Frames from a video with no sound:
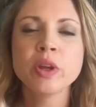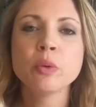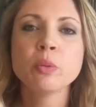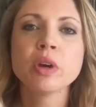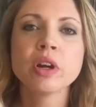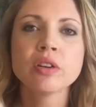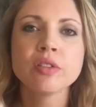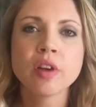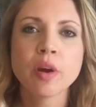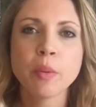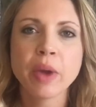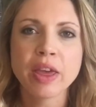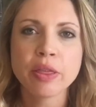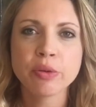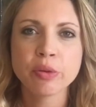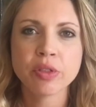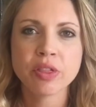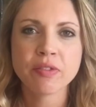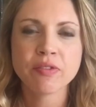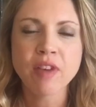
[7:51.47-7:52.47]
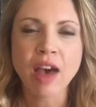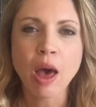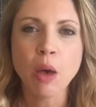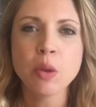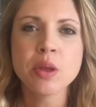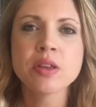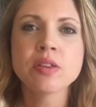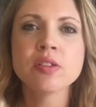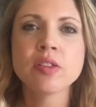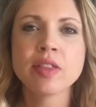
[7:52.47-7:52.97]
we'd worked our way through the
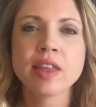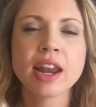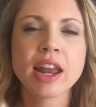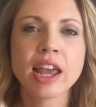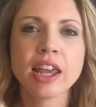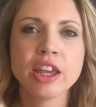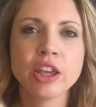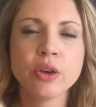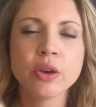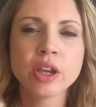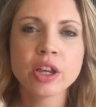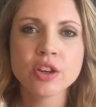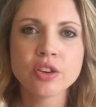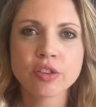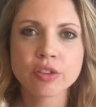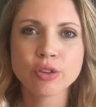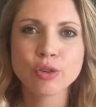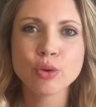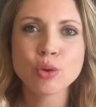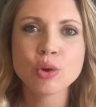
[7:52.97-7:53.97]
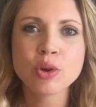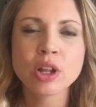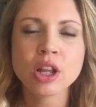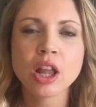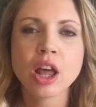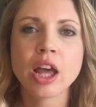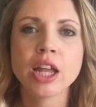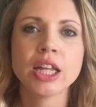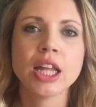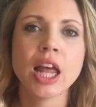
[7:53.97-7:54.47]
vowels, then I, you can just Google
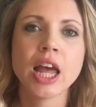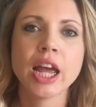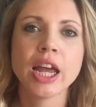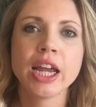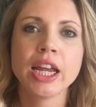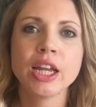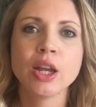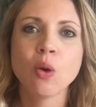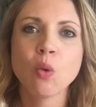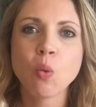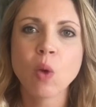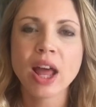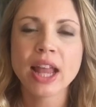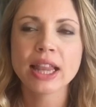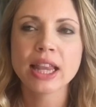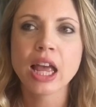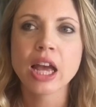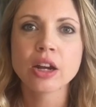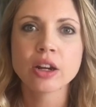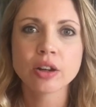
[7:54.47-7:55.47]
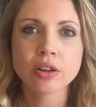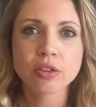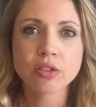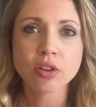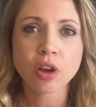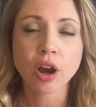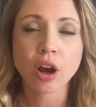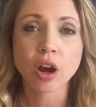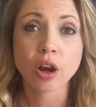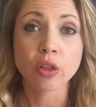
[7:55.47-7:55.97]
online what letters
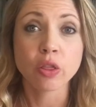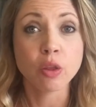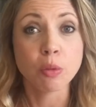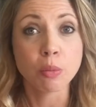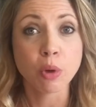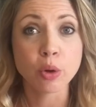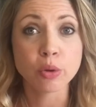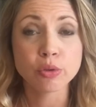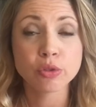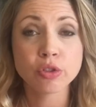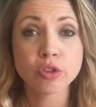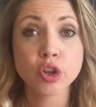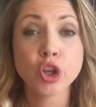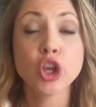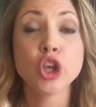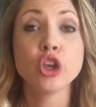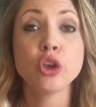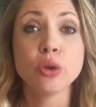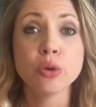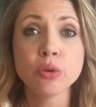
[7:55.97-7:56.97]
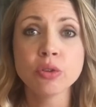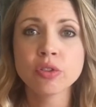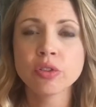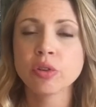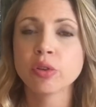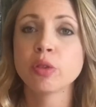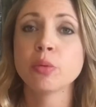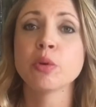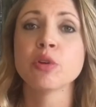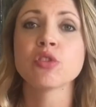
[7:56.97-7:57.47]
are the most used,
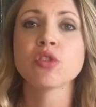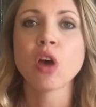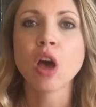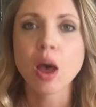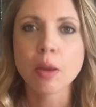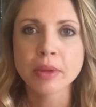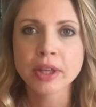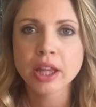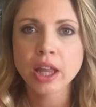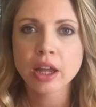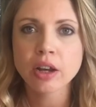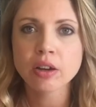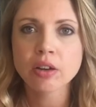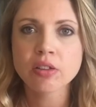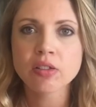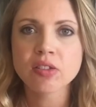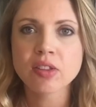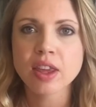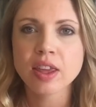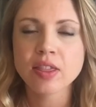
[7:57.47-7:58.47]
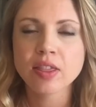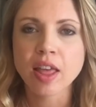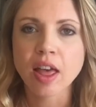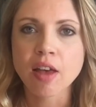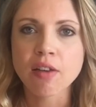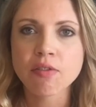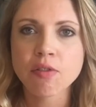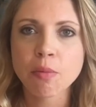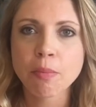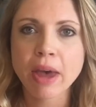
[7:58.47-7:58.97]
so the most common letters in the
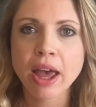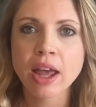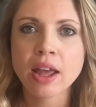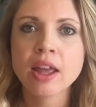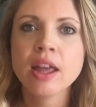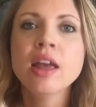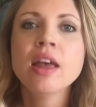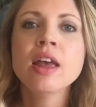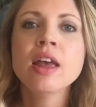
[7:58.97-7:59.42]
alphabet,